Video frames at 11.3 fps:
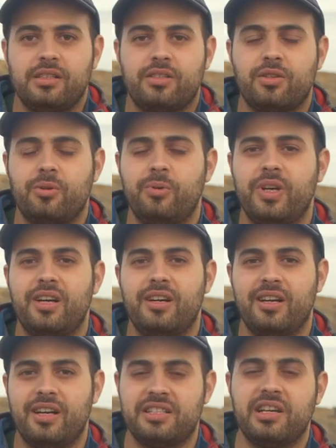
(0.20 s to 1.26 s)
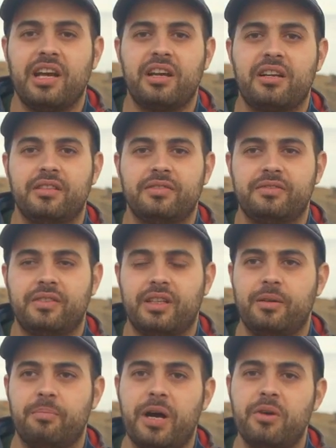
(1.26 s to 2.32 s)
So we are here at Highcliffe at
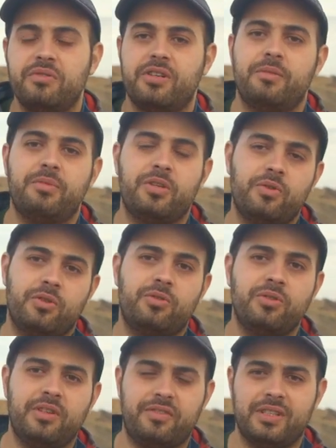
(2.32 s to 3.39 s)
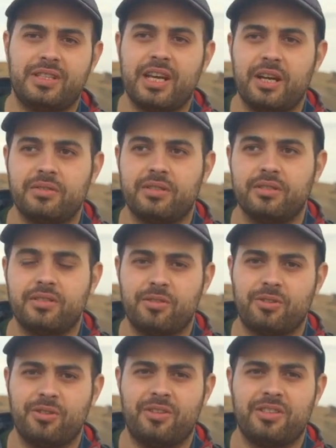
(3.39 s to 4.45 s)
the boundary between two different councils to
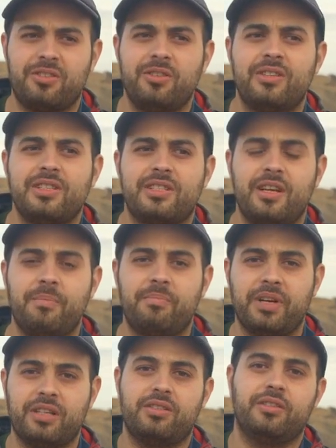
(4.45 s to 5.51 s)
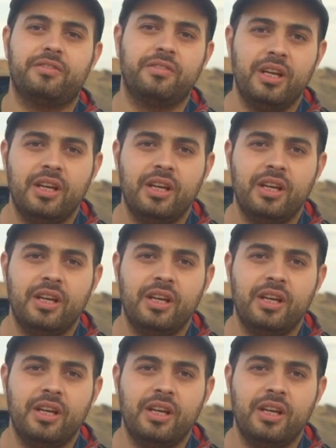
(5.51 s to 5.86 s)
show the students the impact of